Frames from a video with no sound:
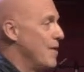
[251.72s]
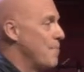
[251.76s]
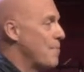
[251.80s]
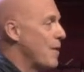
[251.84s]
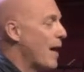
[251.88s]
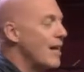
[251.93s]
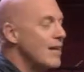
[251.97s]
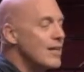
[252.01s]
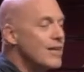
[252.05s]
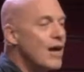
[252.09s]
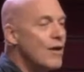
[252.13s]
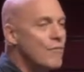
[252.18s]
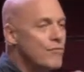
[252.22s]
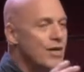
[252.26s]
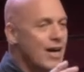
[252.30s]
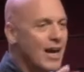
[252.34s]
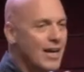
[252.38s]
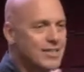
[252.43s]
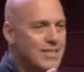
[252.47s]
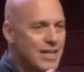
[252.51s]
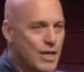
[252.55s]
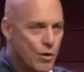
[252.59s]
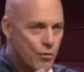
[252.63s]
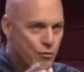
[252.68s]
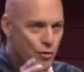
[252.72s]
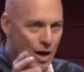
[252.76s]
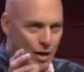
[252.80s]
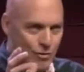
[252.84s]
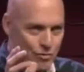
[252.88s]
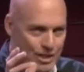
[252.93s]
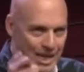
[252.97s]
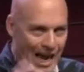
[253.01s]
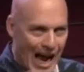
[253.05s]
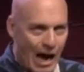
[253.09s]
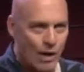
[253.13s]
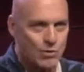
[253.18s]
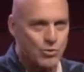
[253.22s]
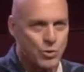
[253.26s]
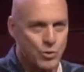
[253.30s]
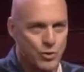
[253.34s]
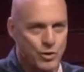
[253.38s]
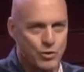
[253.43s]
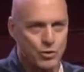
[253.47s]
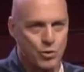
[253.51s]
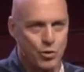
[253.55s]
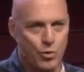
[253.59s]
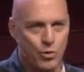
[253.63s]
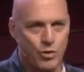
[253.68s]
I love the idea of
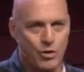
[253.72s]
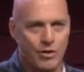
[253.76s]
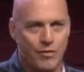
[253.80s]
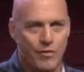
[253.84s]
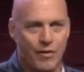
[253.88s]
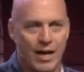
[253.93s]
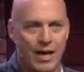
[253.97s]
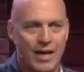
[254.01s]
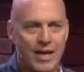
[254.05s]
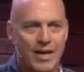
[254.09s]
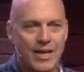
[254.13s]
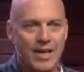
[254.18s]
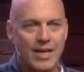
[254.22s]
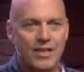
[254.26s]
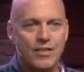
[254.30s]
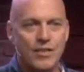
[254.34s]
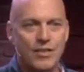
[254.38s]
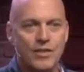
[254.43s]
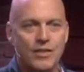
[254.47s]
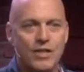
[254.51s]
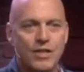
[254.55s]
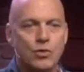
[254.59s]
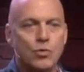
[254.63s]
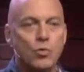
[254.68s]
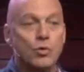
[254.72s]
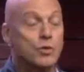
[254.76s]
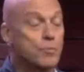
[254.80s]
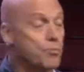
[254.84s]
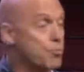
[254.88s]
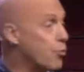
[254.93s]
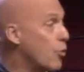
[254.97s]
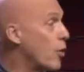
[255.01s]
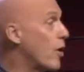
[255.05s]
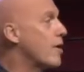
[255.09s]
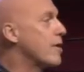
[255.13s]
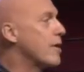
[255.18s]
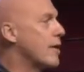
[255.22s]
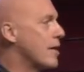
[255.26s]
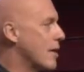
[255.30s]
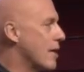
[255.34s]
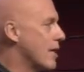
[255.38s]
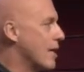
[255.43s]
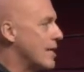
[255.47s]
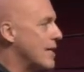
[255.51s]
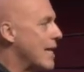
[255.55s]
counterintuitive. This was brilliantly